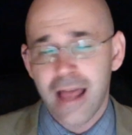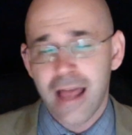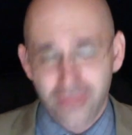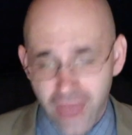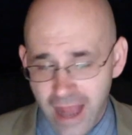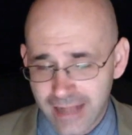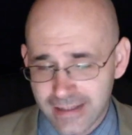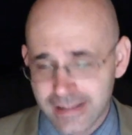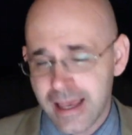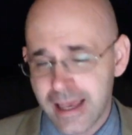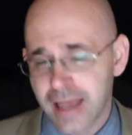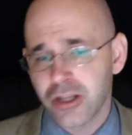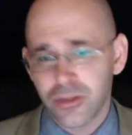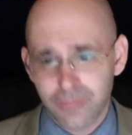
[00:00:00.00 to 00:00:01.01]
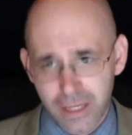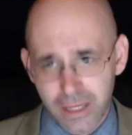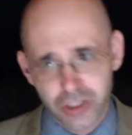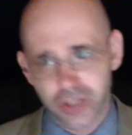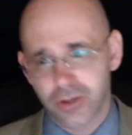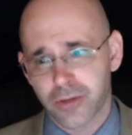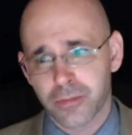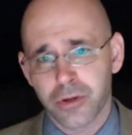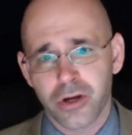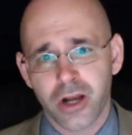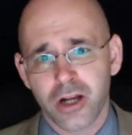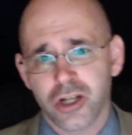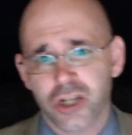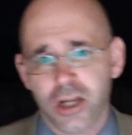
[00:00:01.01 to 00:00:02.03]
That said, you mentioned the
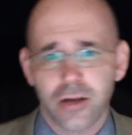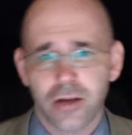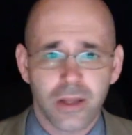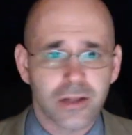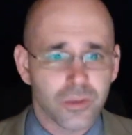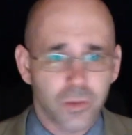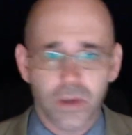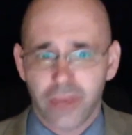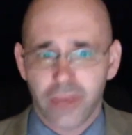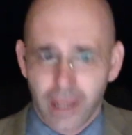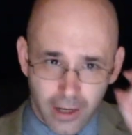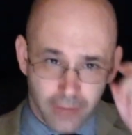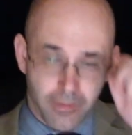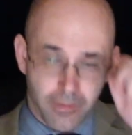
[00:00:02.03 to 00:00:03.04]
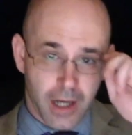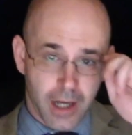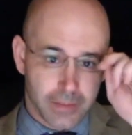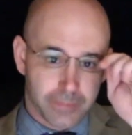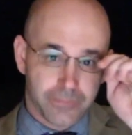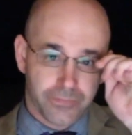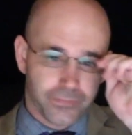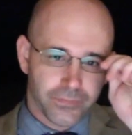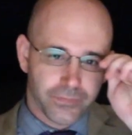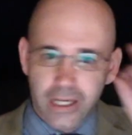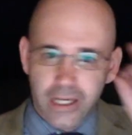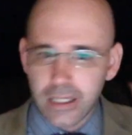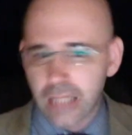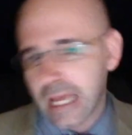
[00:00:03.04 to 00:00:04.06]
production. That's one thing I, I
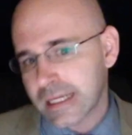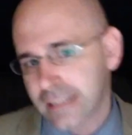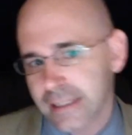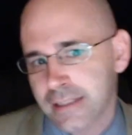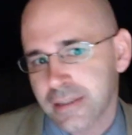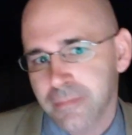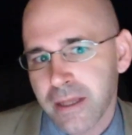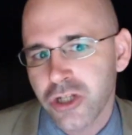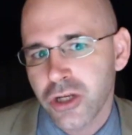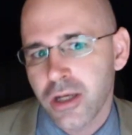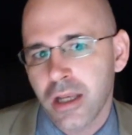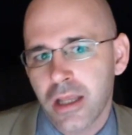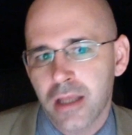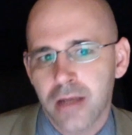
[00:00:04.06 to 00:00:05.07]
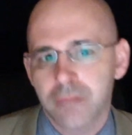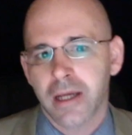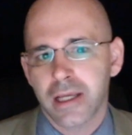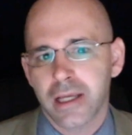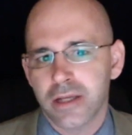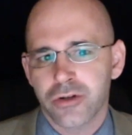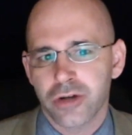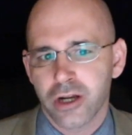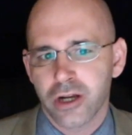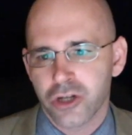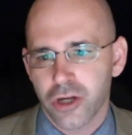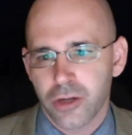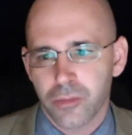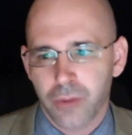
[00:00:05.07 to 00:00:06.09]
neglected to mention in my
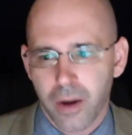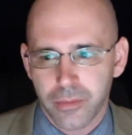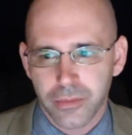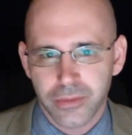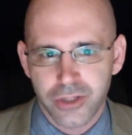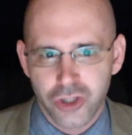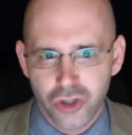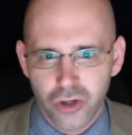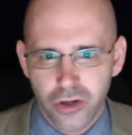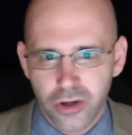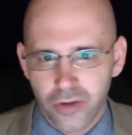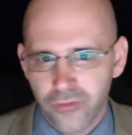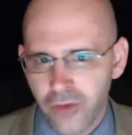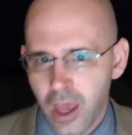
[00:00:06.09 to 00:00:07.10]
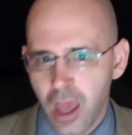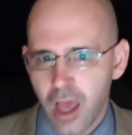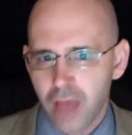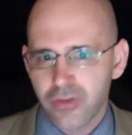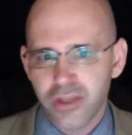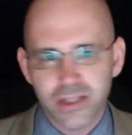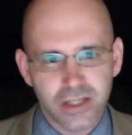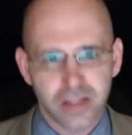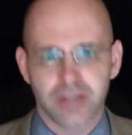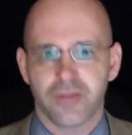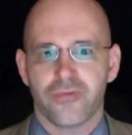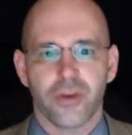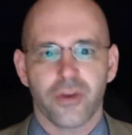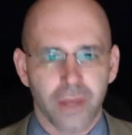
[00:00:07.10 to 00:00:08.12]
introduction and probably should have. This is a
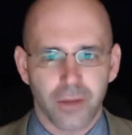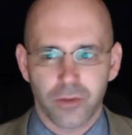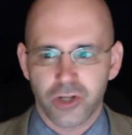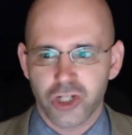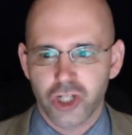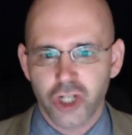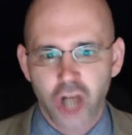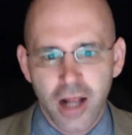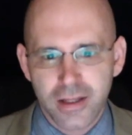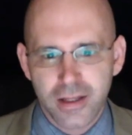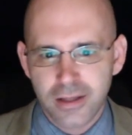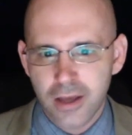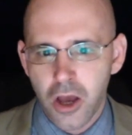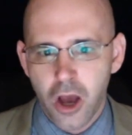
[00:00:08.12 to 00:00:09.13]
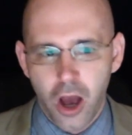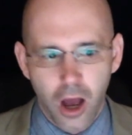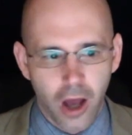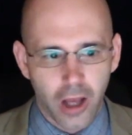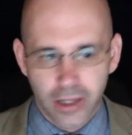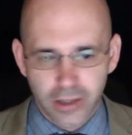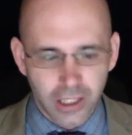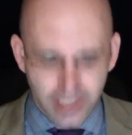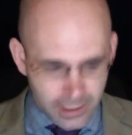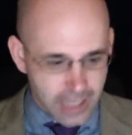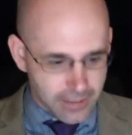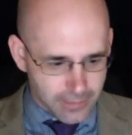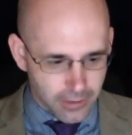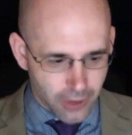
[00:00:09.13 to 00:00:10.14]
film that was shot uh, like
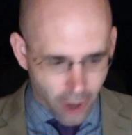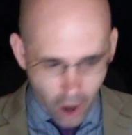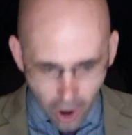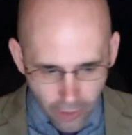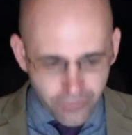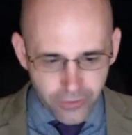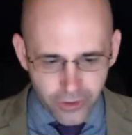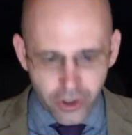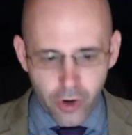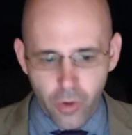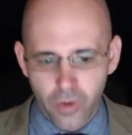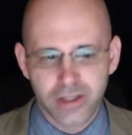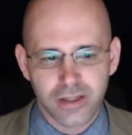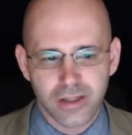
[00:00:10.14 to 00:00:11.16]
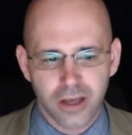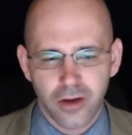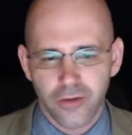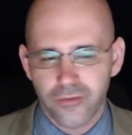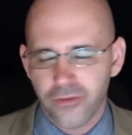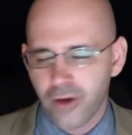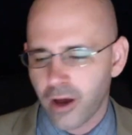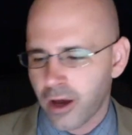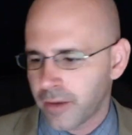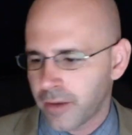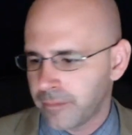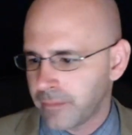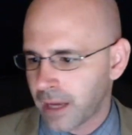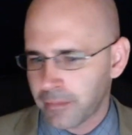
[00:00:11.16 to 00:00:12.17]
they over the course of
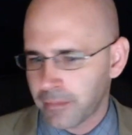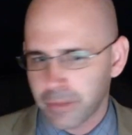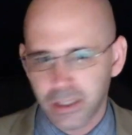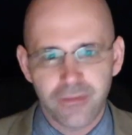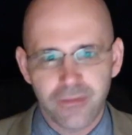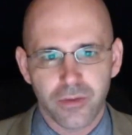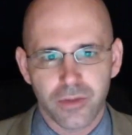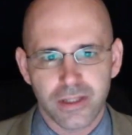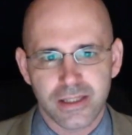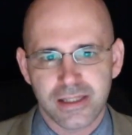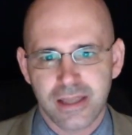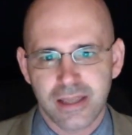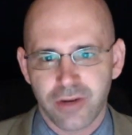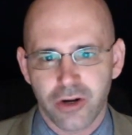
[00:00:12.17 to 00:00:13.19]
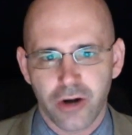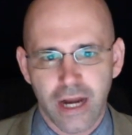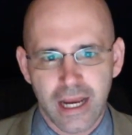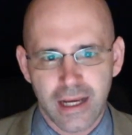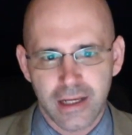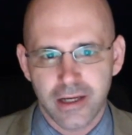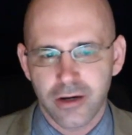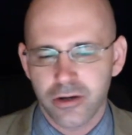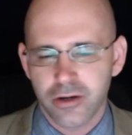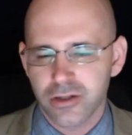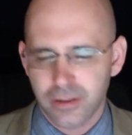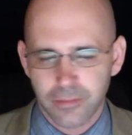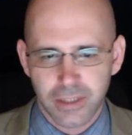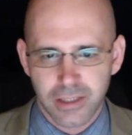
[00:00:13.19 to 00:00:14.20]
um, I believe it was seven or eight
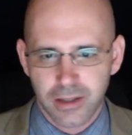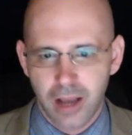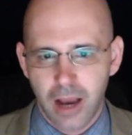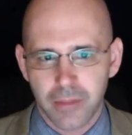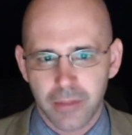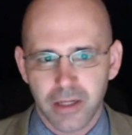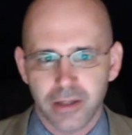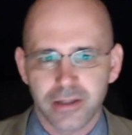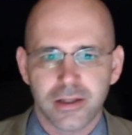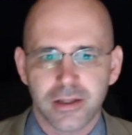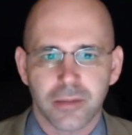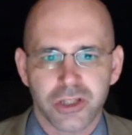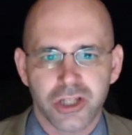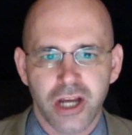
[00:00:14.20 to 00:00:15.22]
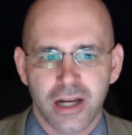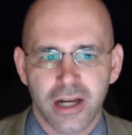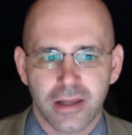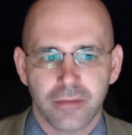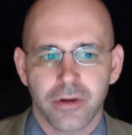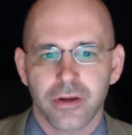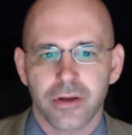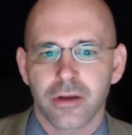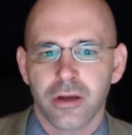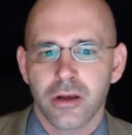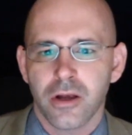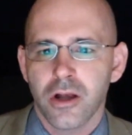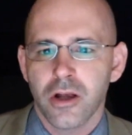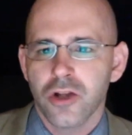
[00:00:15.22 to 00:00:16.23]
years. Let me I'm gonna double check that real.
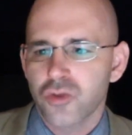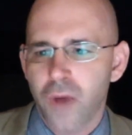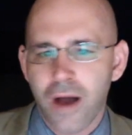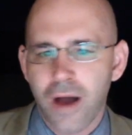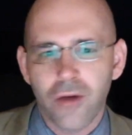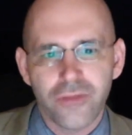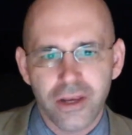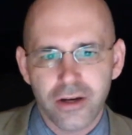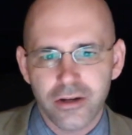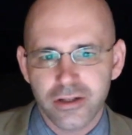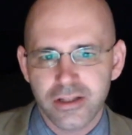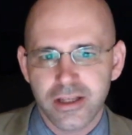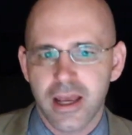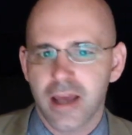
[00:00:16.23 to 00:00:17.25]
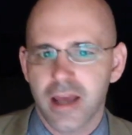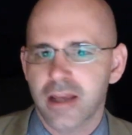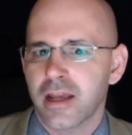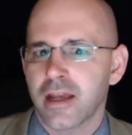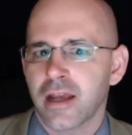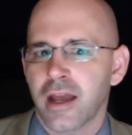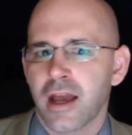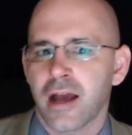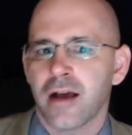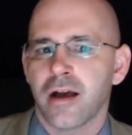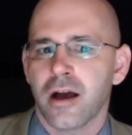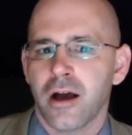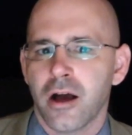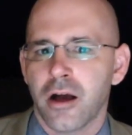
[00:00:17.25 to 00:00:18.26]
Twelve. Twelve years? Yeah, yeah,
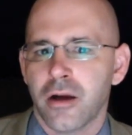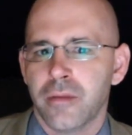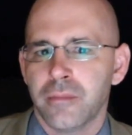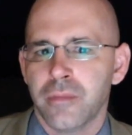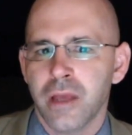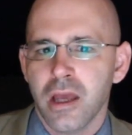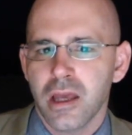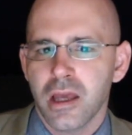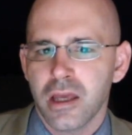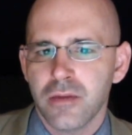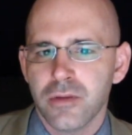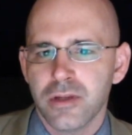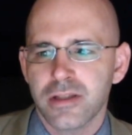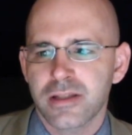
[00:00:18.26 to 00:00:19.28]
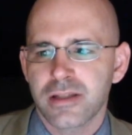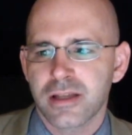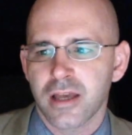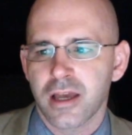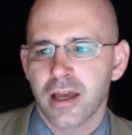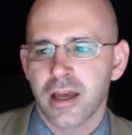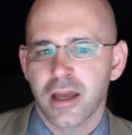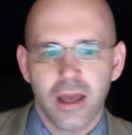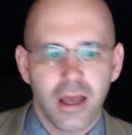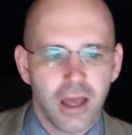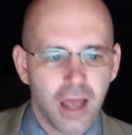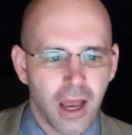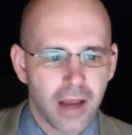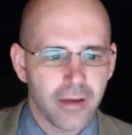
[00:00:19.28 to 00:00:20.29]
yeah. Um, he was. Uh,
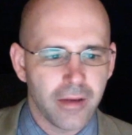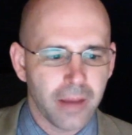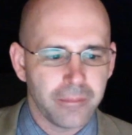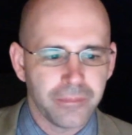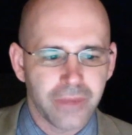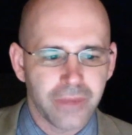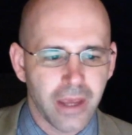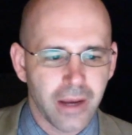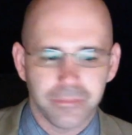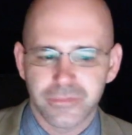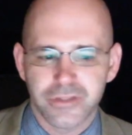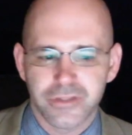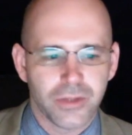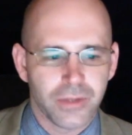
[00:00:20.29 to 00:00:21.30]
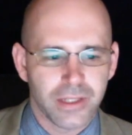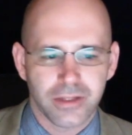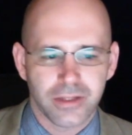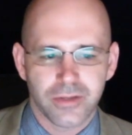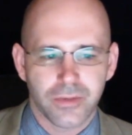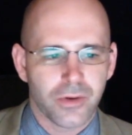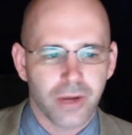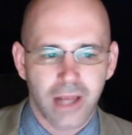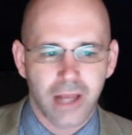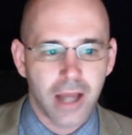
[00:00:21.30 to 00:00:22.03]
I, I'm I'm doing this real quick.